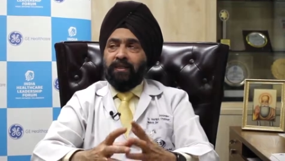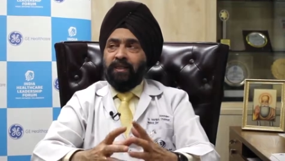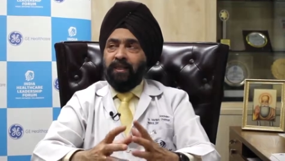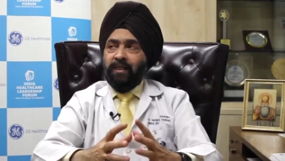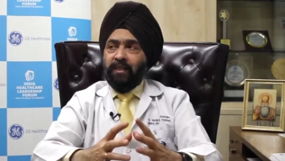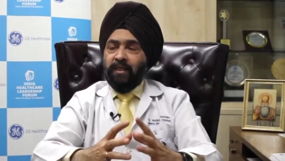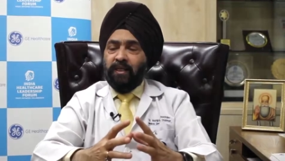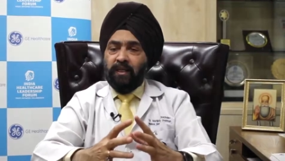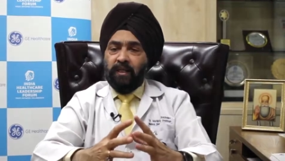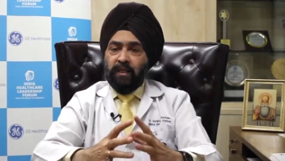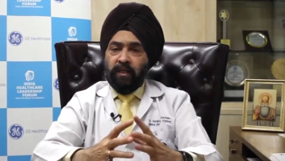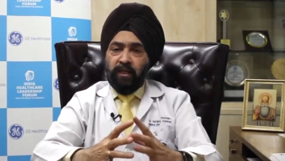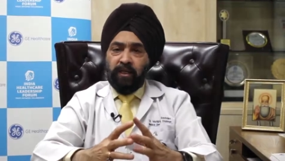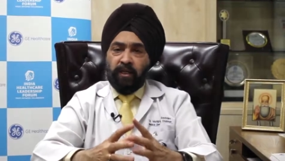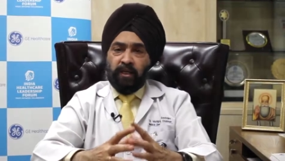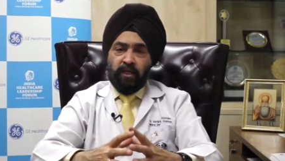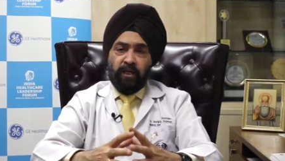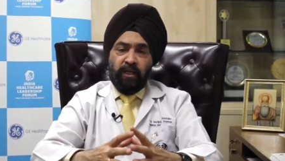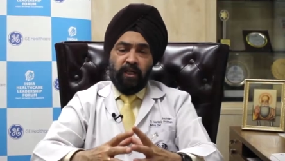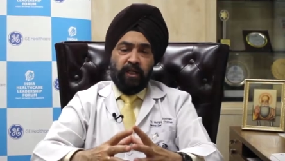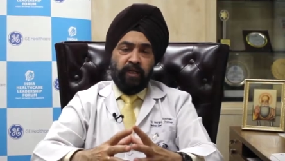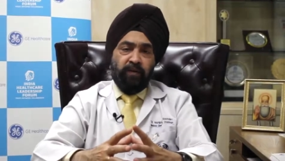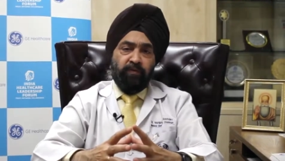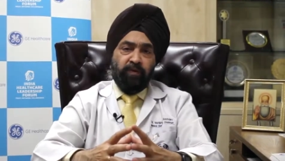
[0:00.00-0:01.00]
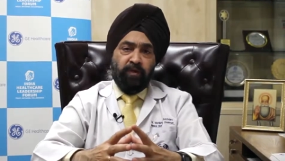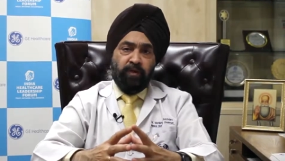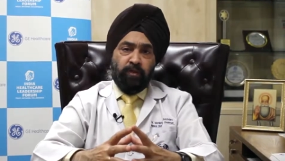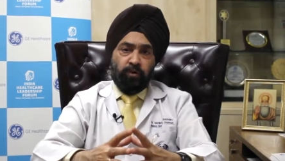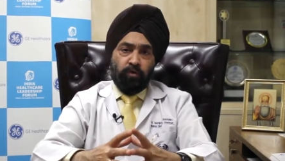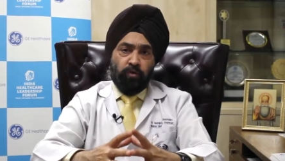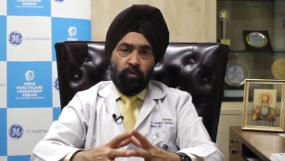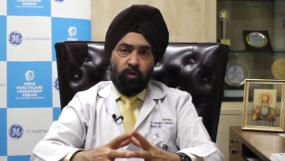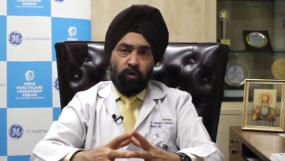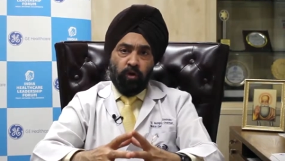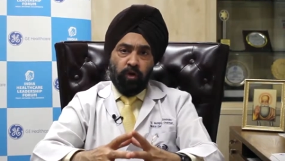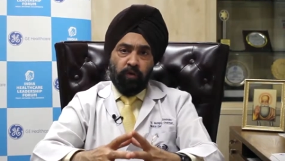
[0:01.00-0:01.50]
the initiative is
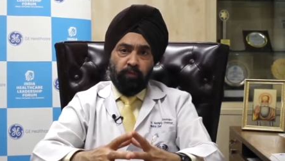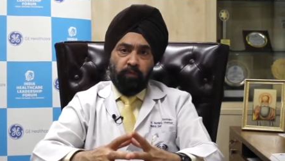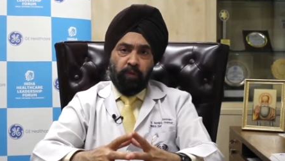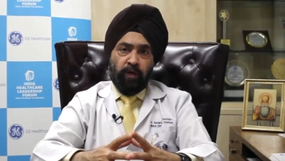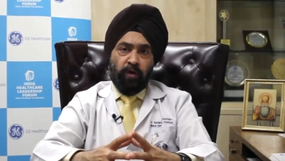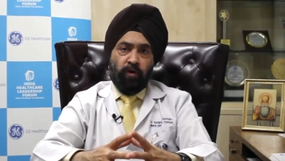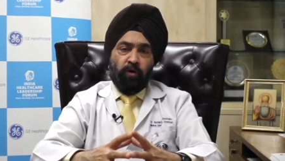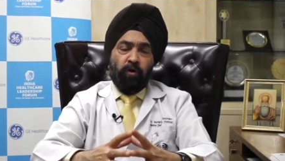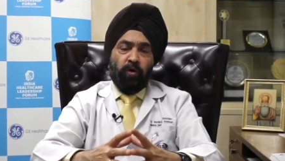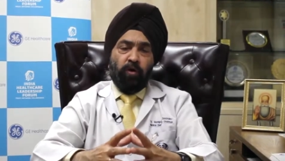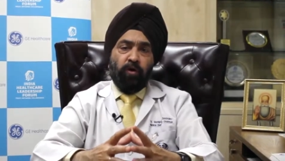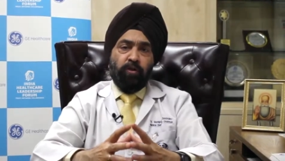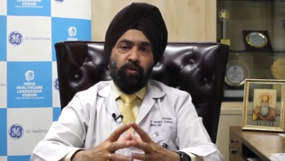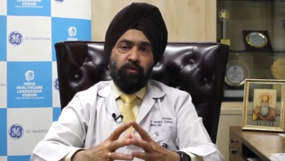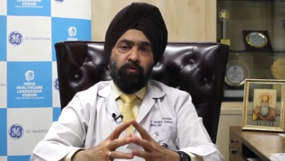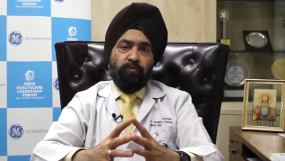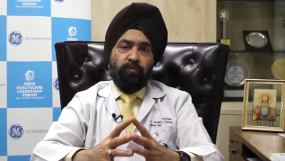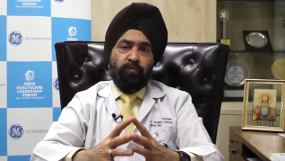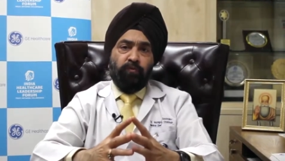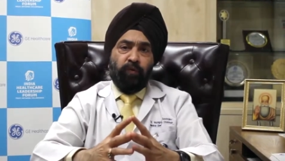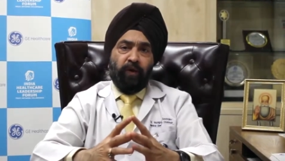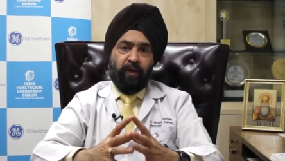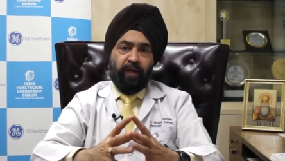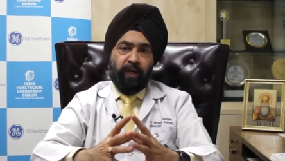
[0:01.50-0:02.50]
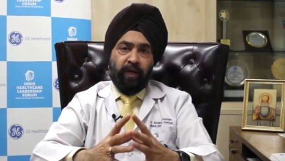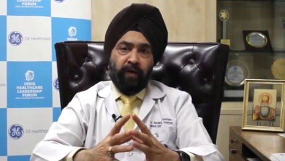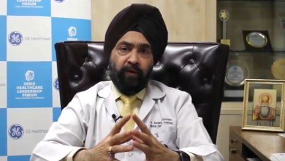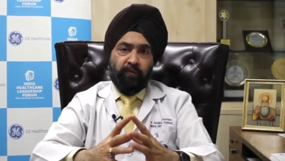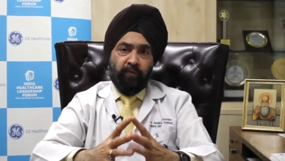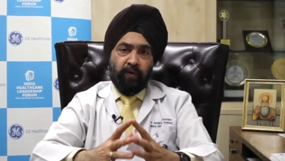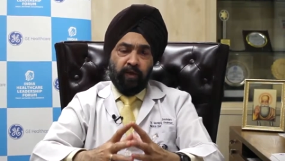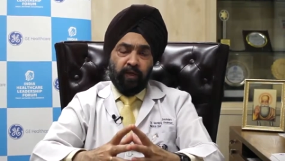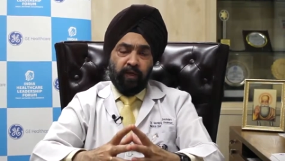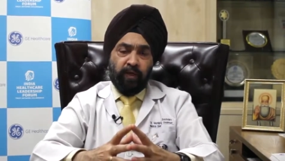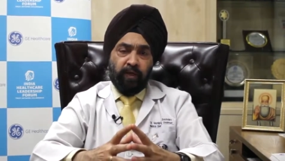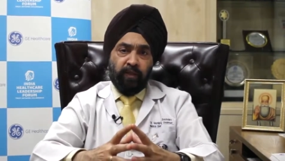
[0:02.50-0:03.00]
good because
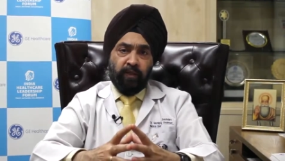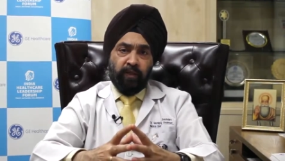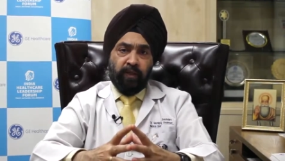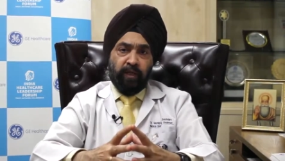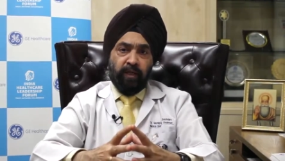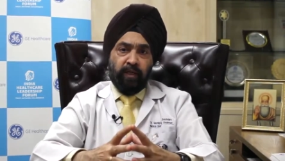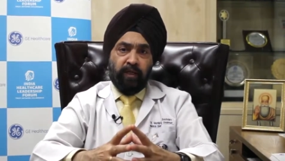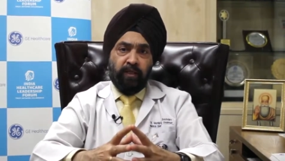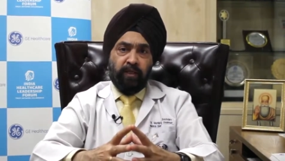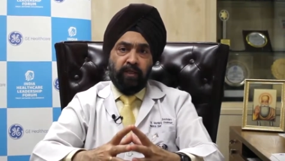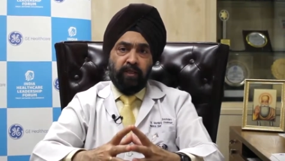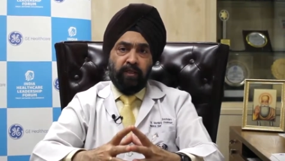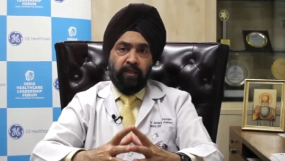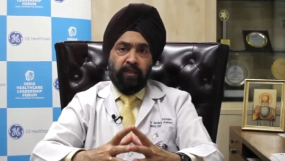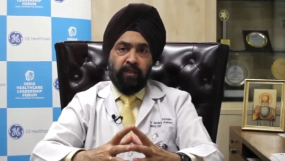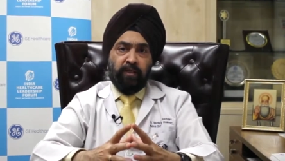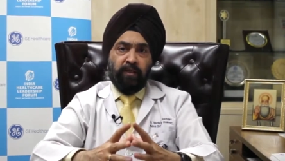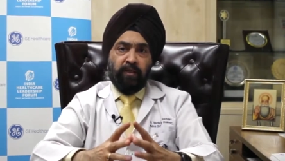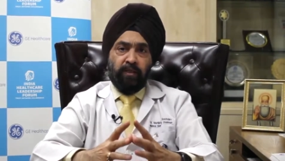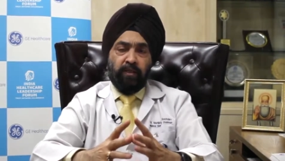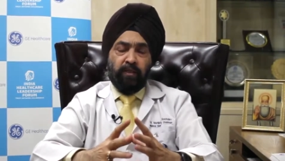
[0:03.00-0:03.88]
whenever there is